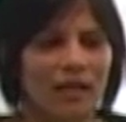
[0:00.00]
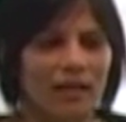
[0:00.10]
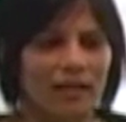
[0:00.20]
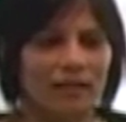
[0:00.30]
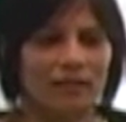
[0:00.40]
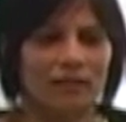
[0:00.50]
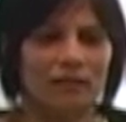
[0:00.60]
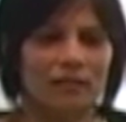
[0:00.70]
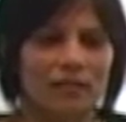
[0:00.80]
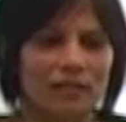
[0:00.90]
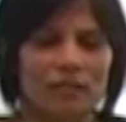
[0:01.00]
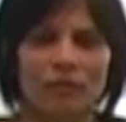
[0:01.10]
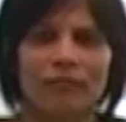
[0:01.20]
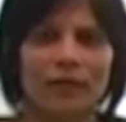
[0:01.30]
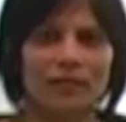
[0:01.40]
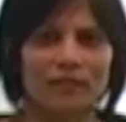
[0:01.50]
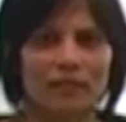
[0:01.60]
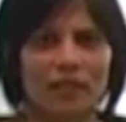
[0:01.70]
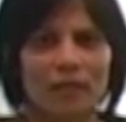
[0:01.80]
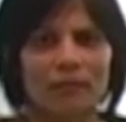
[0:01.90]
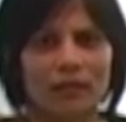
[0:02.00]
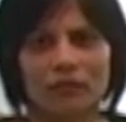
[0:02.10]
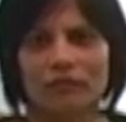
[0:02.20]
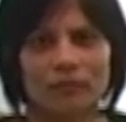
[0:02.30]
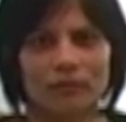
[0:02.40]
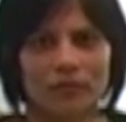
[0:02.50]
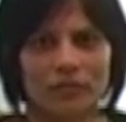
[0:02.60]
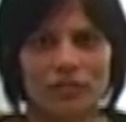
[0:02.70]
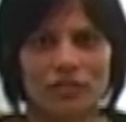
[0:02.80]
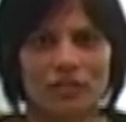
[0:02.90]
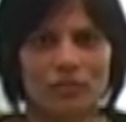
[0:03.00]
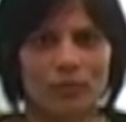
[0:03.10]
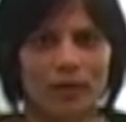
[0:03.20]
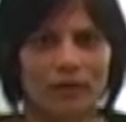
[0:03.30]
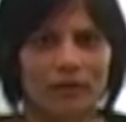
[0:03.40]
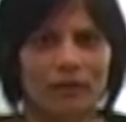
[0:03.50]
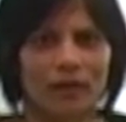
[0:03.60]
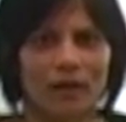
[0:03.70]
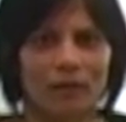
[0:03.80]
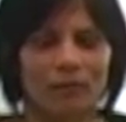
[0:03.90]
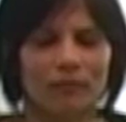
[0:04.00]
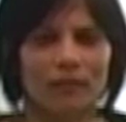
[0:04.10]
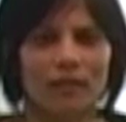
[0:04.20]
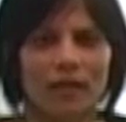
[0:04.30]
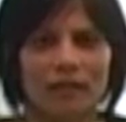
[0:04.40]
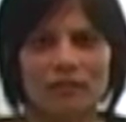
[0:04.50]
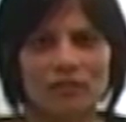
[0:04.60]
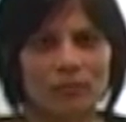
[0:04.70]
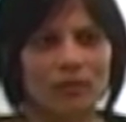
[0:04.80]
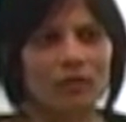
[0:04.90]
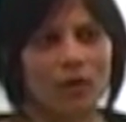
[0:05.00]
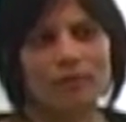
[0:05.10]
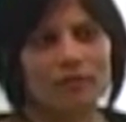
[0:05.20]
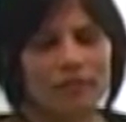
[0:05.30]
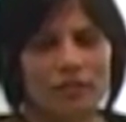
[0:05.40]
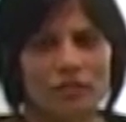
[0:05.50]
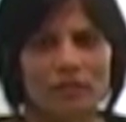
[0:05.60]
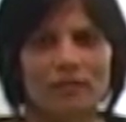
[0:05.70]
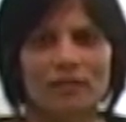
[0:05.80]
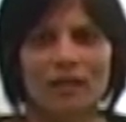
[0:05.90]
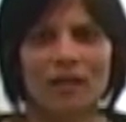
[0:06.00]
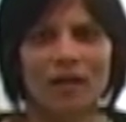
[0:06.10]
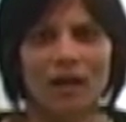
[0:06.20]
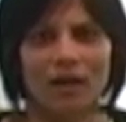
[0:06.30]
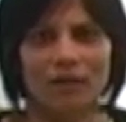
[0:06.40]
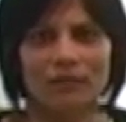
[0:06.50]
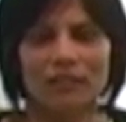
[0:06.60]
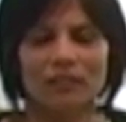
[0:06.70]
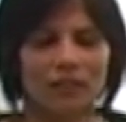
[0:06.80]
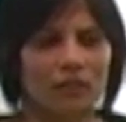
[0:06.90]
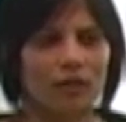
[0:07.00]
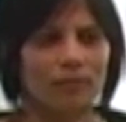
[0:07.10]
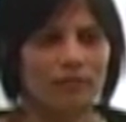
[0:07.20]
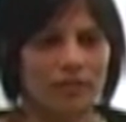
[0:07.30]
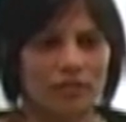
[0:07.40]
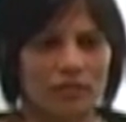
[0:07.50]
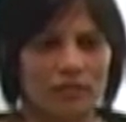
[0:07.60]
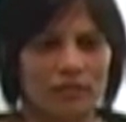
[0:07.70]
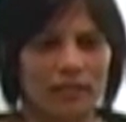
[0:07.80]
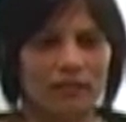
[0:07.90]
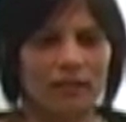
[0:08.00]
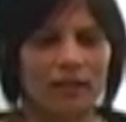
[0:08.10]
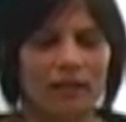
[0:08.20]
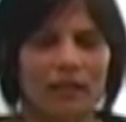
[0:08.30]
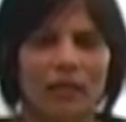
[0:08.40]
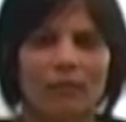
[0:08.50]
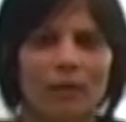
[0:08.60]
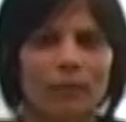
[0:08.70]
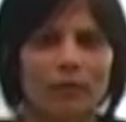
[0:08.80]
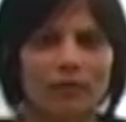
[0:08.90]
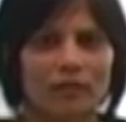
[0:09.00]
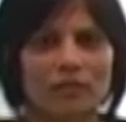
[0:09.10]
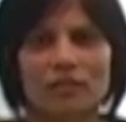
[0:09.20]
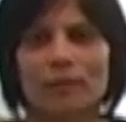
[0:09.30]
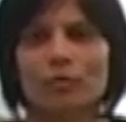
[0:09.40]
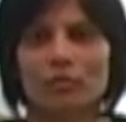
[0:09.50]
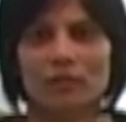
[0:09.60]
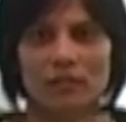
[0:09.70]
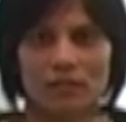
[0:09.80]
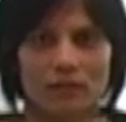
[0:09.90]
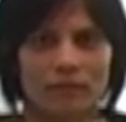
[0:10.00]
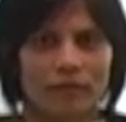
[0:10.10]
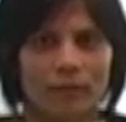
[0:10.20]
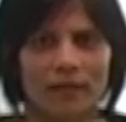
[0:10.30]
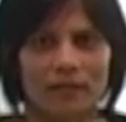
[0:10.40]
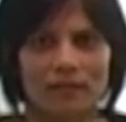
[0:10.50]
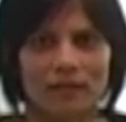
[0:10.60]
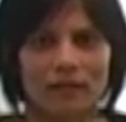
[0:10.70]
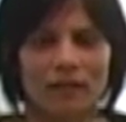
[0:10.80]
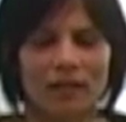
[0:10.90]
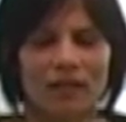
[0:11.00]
And the system of medicine came down from the rishis, where they had similar observations, detailed observations, and they came up with a conceptual system for medicine.